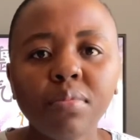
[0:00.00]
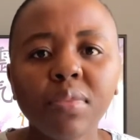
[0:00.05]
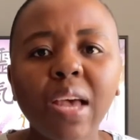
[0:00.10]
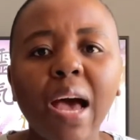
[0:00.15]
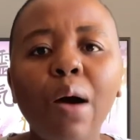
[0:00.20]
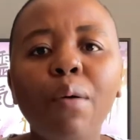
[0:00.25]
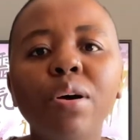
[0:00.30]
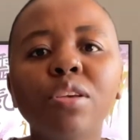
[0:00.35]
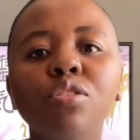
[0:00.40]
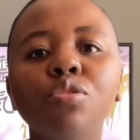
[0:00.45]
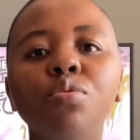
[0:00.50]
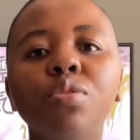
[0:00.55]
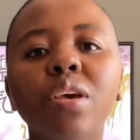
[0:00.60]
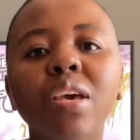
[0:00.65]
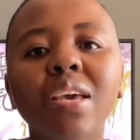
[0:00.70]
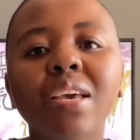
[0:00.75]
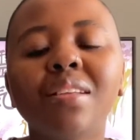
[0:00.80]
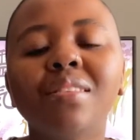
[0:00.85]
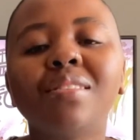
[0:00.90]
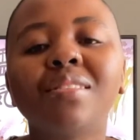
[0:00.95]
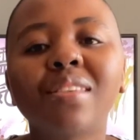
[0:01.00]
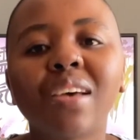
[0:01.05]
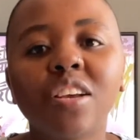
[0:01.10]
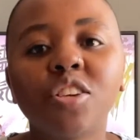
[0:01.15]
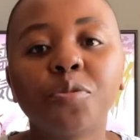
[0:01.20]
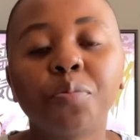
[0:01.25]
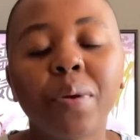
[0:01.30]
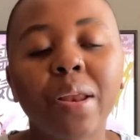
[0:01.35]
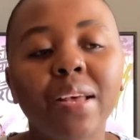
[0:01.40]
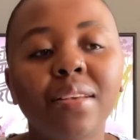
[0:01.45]
I was looking in
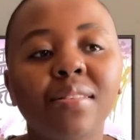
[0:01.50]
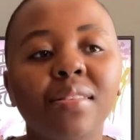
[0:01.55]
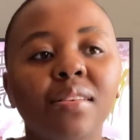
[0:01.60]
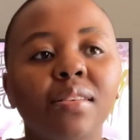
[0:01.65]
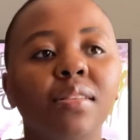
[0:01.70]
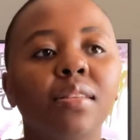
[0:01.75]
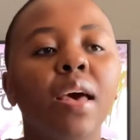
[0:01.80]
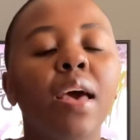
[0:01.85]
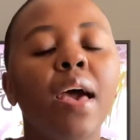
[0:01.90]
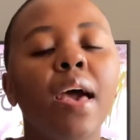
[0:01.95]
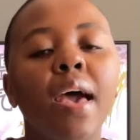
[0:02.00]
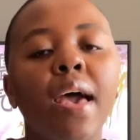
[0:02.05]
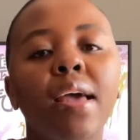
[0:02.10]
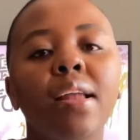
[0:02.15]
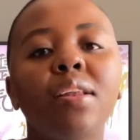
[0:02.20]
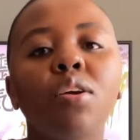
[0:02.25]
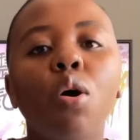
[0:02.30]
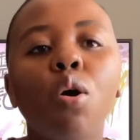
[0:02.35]
such places, and